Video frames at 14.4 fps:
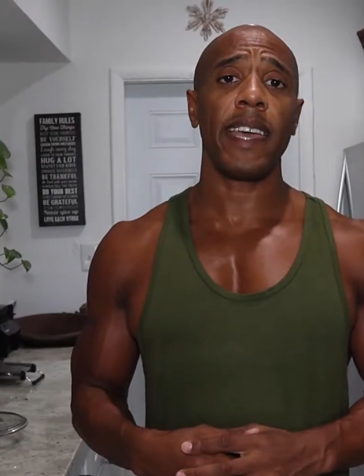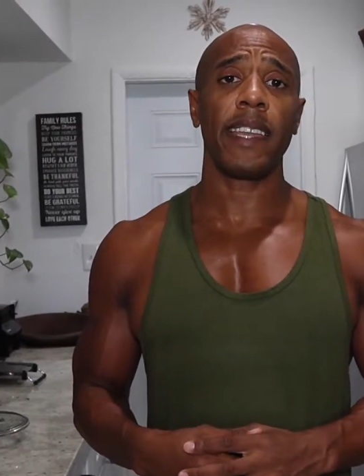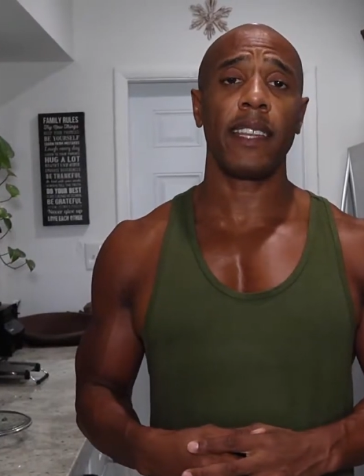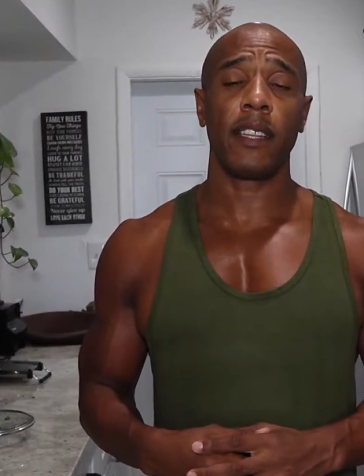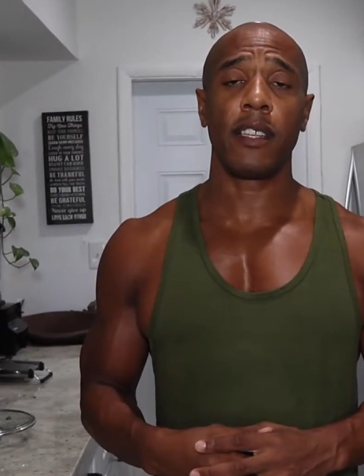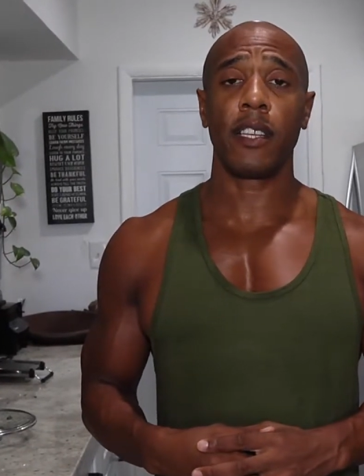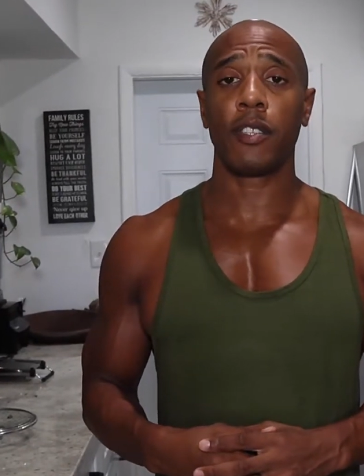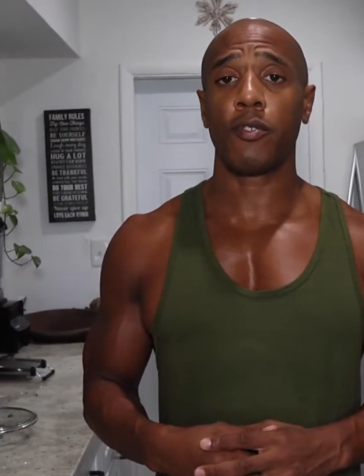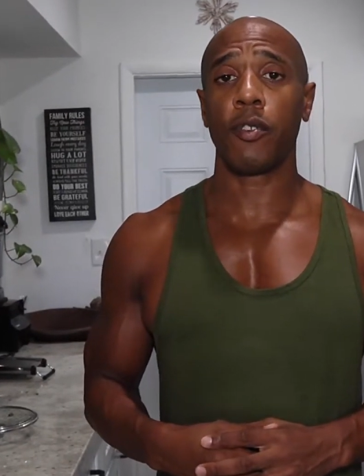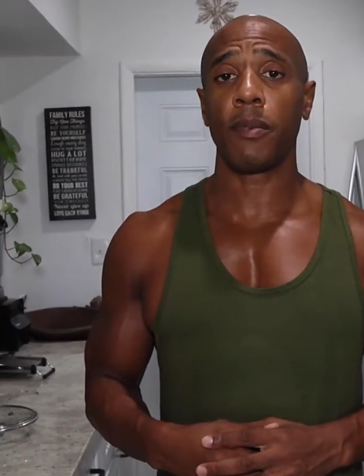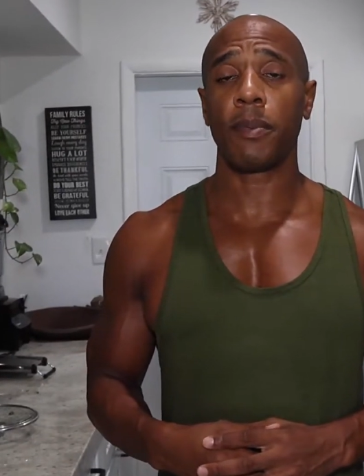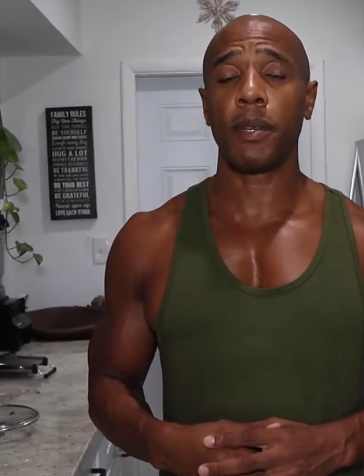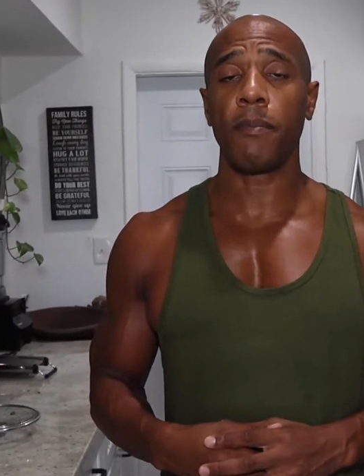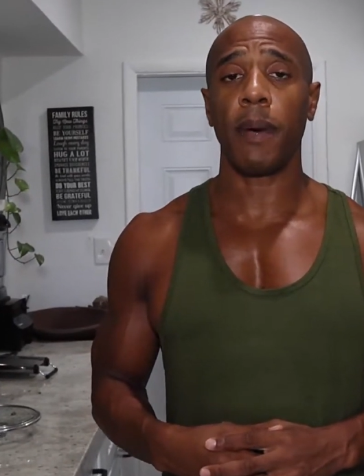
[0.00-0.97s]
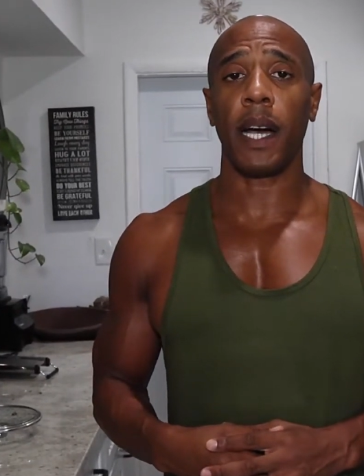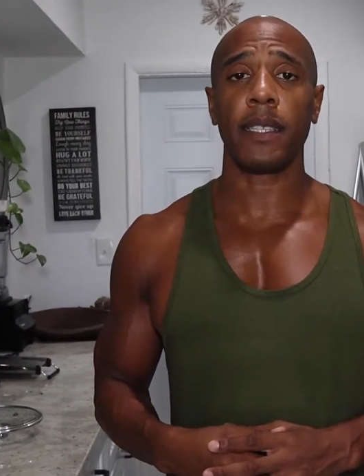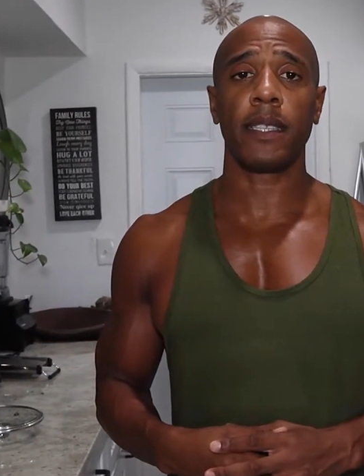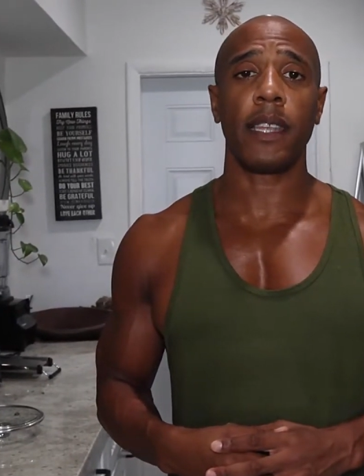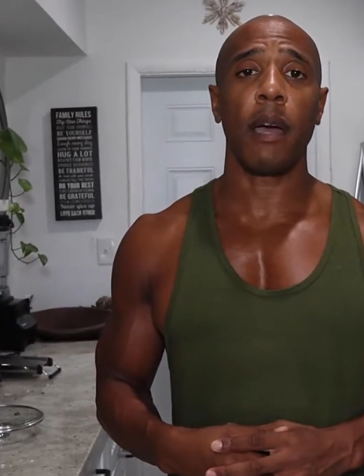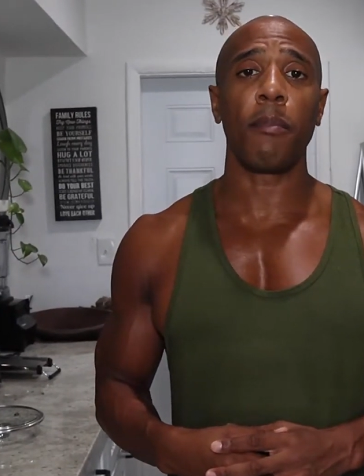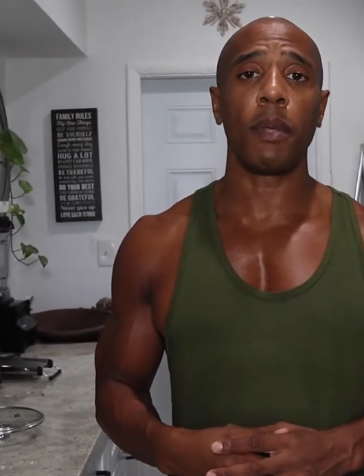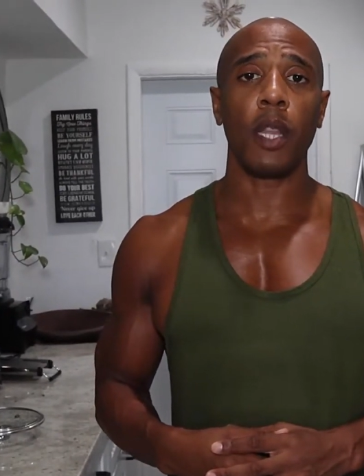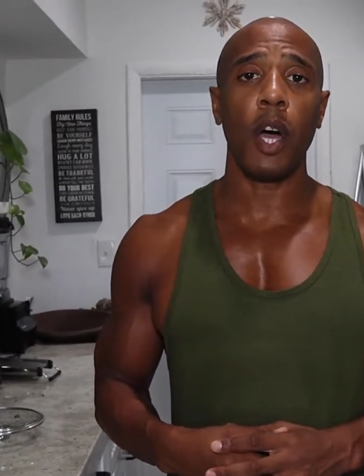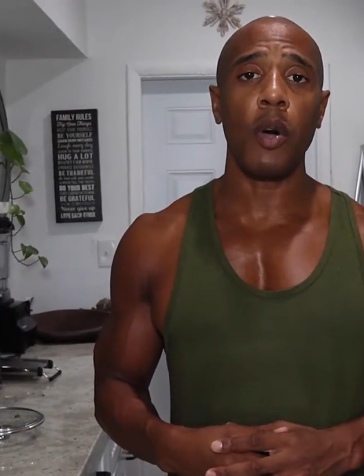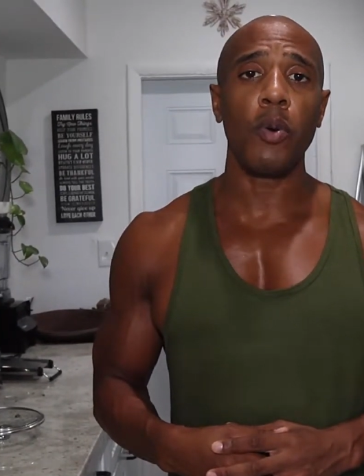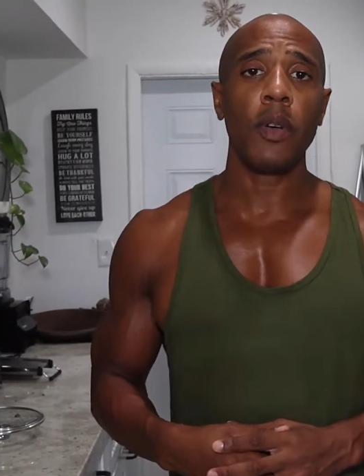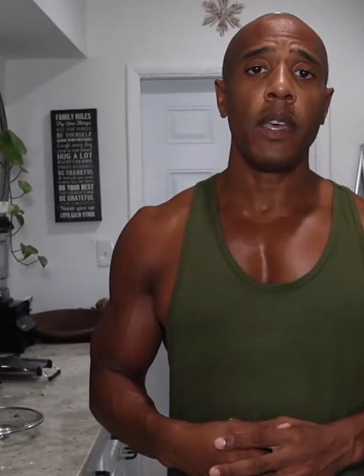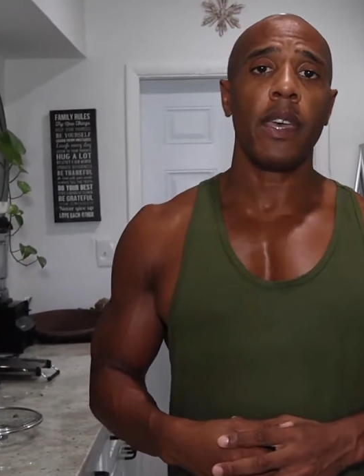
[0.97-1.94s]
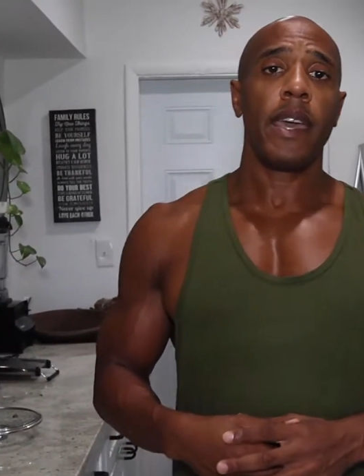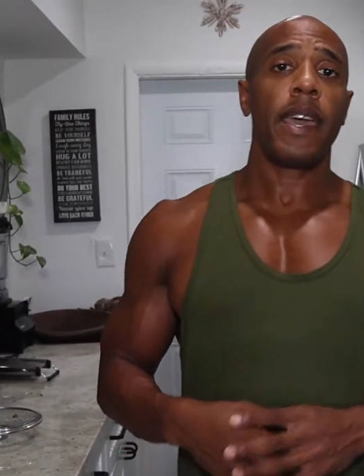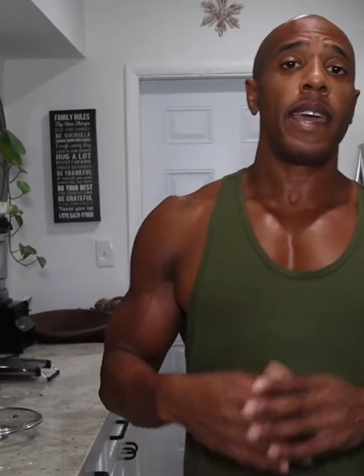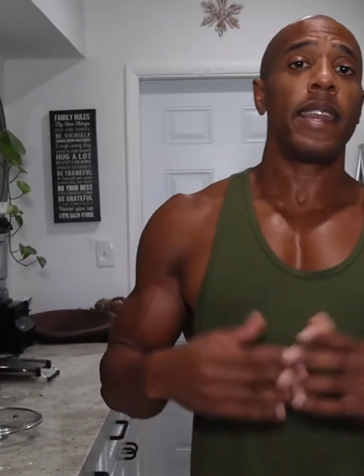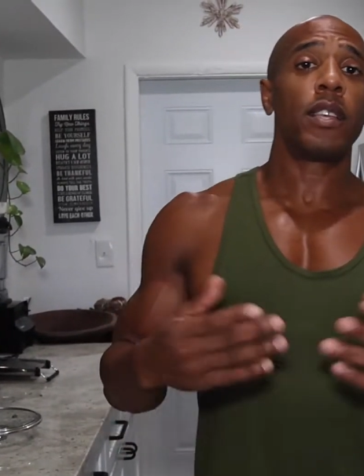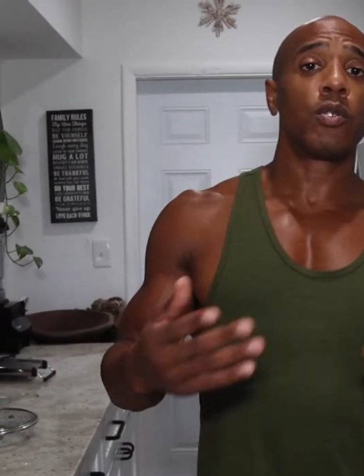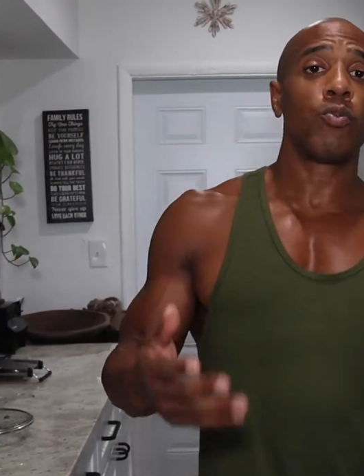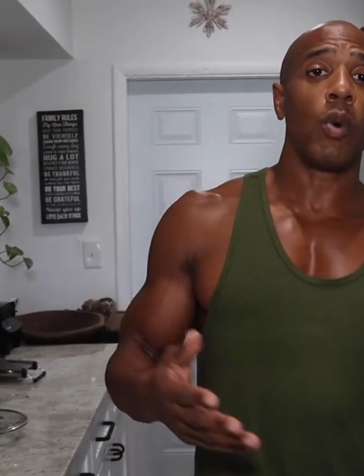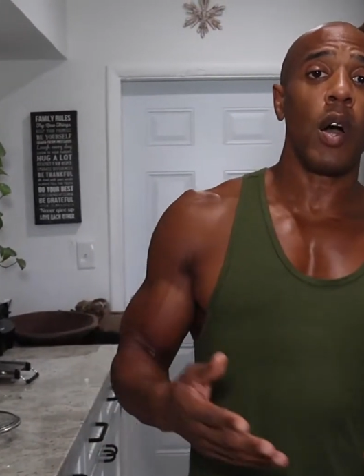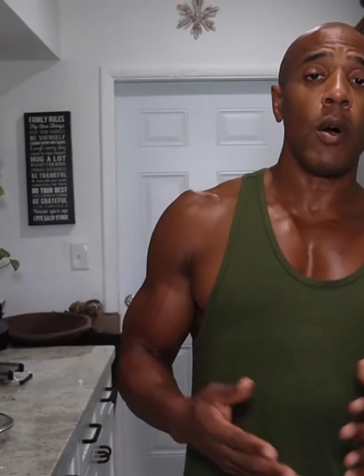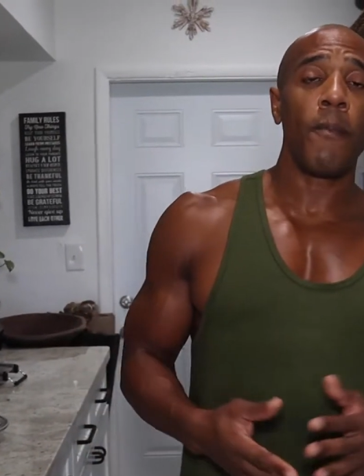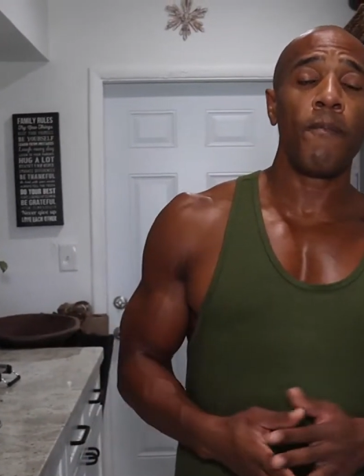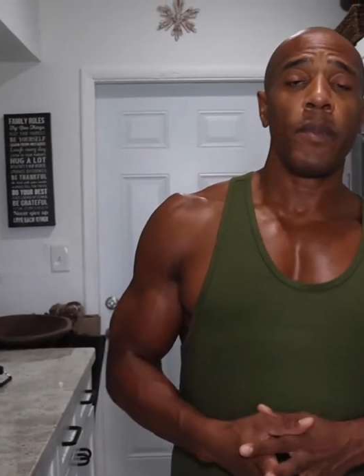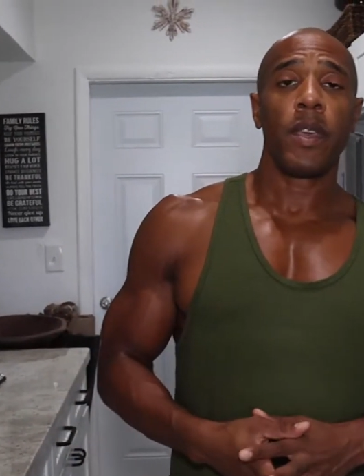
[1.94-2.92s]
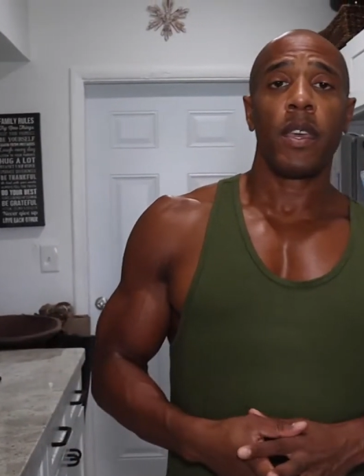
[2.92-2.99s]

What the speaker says: in the description box down below. And as well,